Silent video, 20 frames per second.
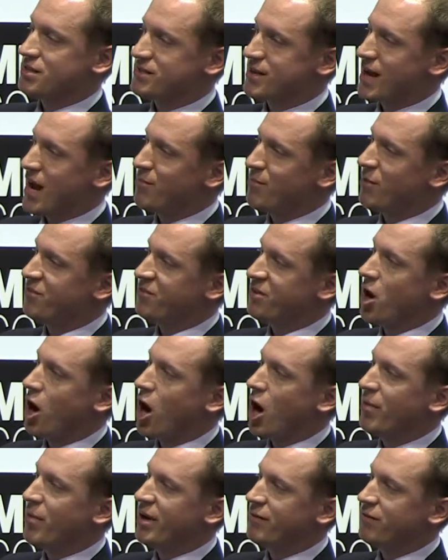sum of the
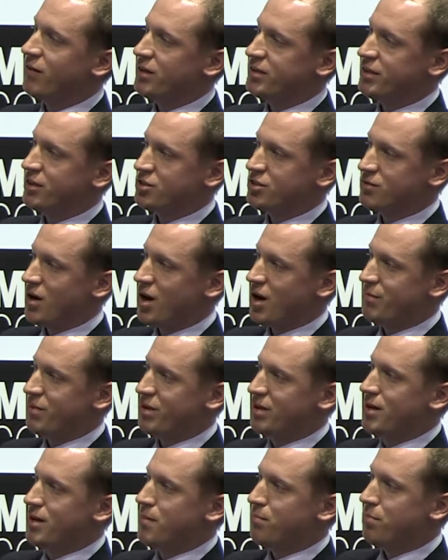ohmic voltage drop
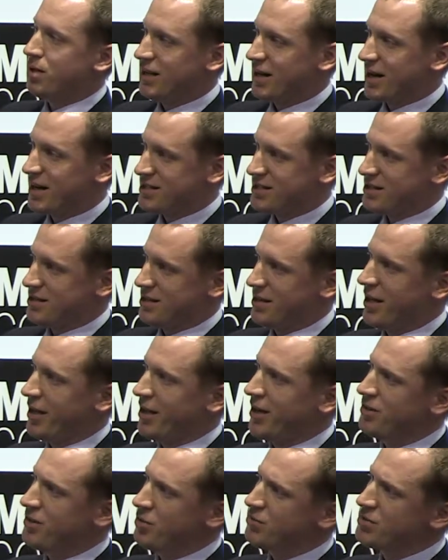plus
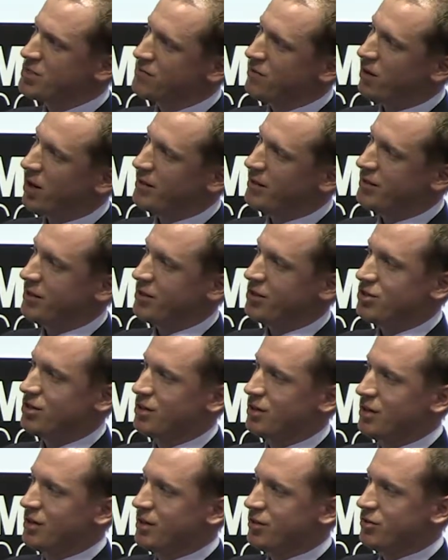an induced voltage
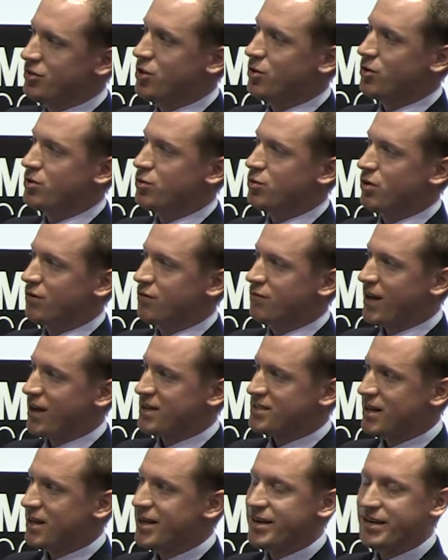due to a
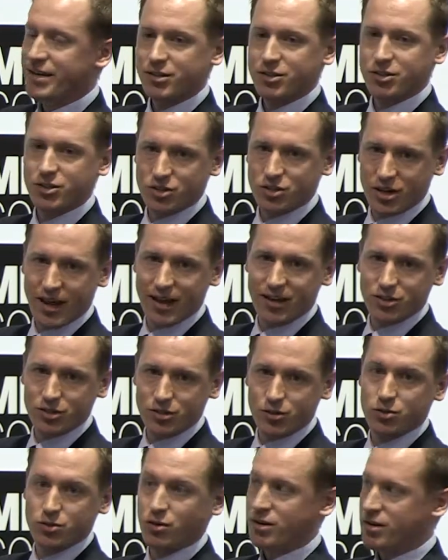flux linkage change
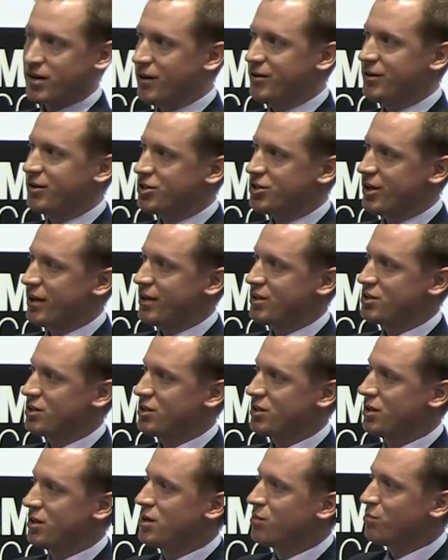due to a current change
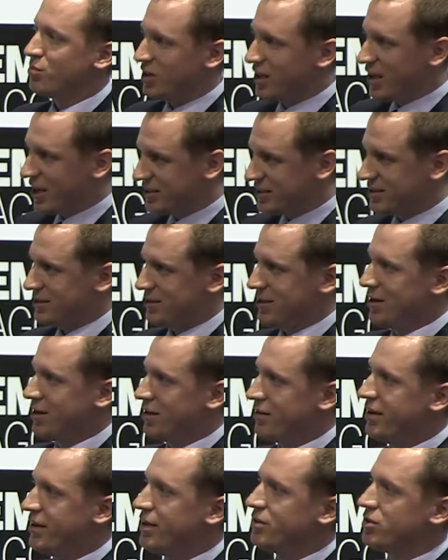plus
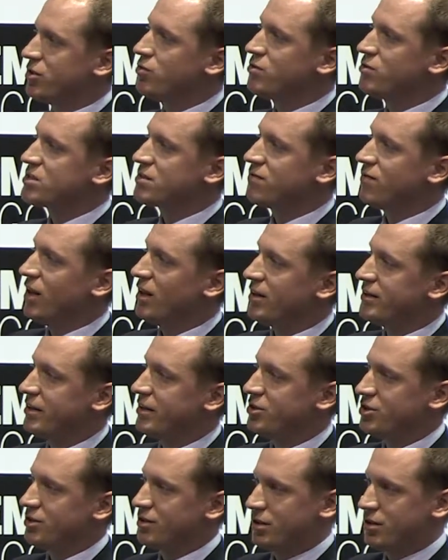the induced
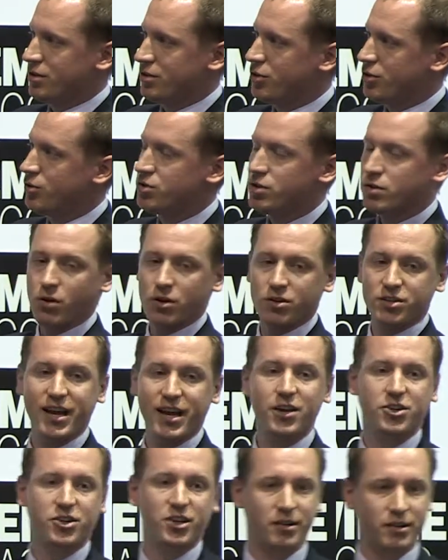voltage due to
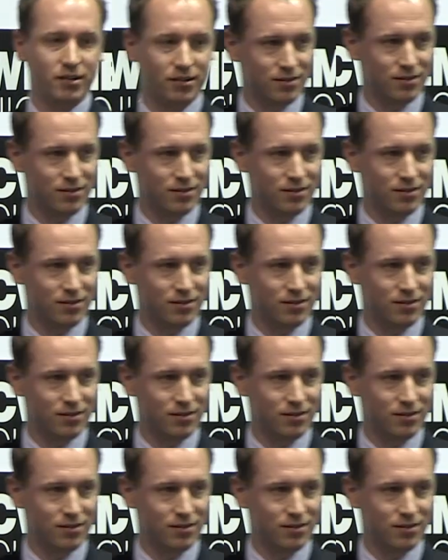rotation.